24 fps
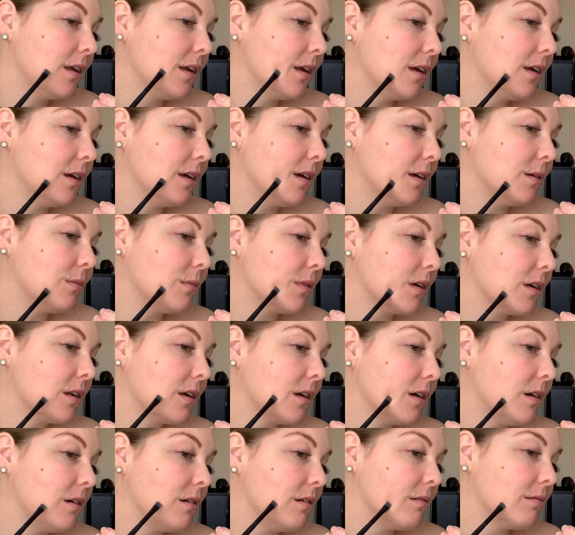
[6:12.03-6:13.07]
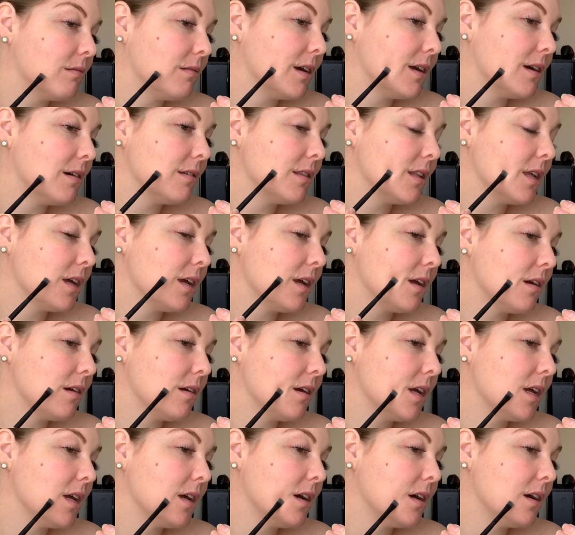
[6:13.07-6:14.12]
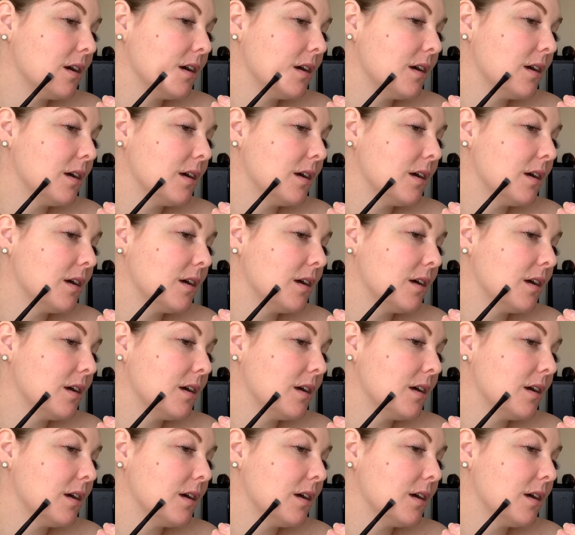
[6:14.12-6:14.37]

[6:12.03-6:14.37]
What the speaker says: And we're gonna go around the area.